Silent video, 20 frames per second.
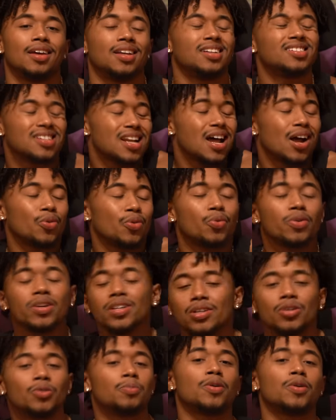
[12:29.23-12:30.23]
it's not
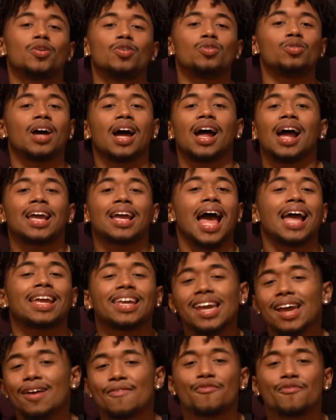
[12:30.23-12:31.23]
real, bro. I, I
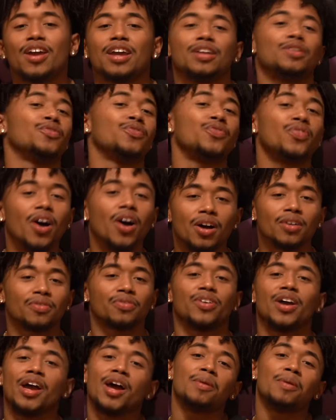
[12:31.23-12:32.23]
can't fake the funk,
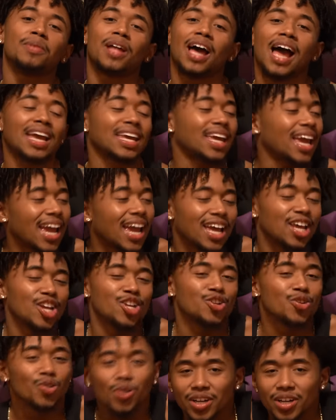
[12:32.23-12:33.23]
fam. Like I
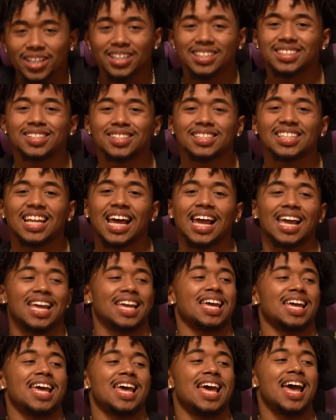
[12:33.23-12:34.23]
can't do it. It's just
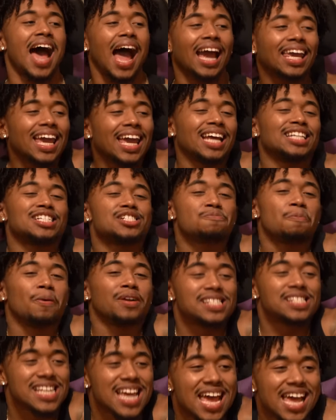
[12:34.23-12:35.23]
like I can't just
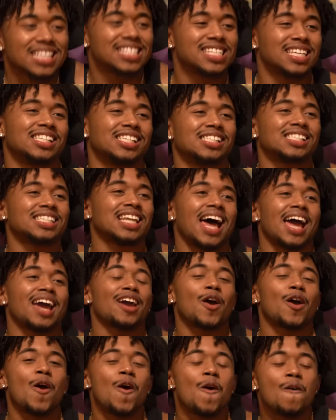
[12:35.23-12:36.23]
pretend to just
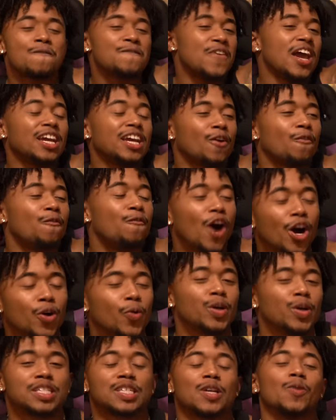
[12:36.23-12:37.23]
like fake
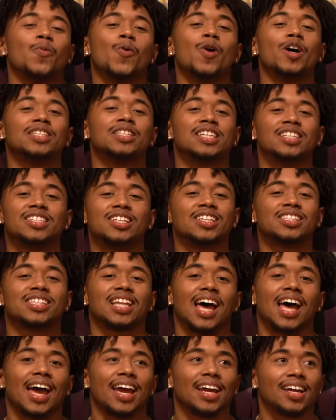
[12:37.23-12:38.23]
fuck with someone to just
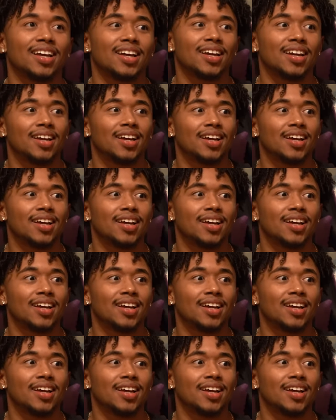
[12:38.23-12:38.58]
like